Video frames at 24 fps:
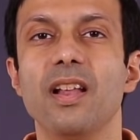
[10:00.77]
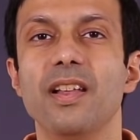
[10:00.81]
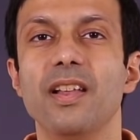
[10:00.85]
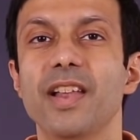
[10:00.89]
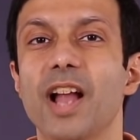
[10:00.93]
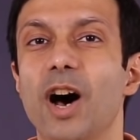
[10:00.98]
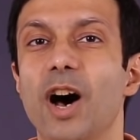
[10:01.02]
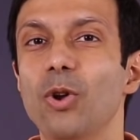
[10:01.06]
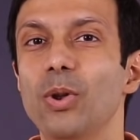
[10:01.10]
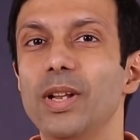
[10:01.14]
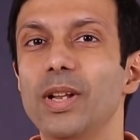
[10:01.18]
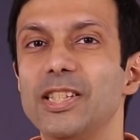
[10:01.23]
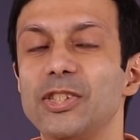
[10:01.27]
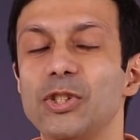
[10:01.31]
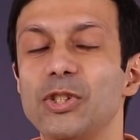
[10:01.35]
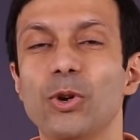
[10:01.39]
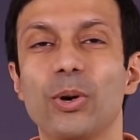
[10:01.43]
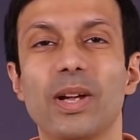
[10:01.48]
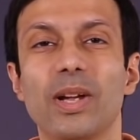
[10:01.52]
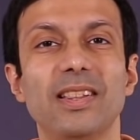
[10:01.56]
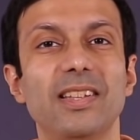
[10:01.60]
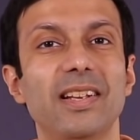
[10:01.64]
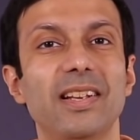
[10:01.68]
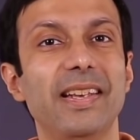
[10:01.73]
Now let's
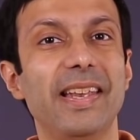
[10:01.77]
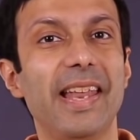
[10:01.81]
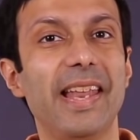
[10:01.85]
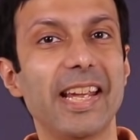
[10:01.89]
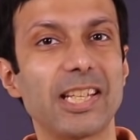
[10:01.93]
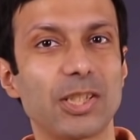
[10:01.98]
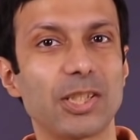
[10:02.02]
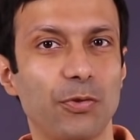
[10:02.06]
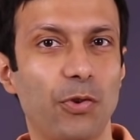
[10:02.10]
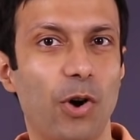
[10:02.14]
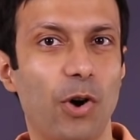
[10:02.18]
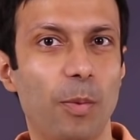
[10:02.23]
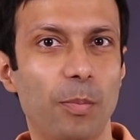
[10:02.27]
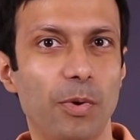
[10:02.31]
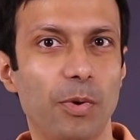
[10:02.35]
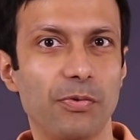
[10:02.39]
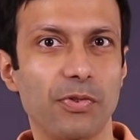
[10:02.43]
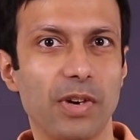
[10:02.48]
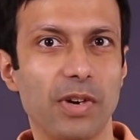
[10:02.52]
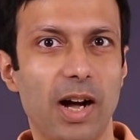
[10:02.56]
look at the next form of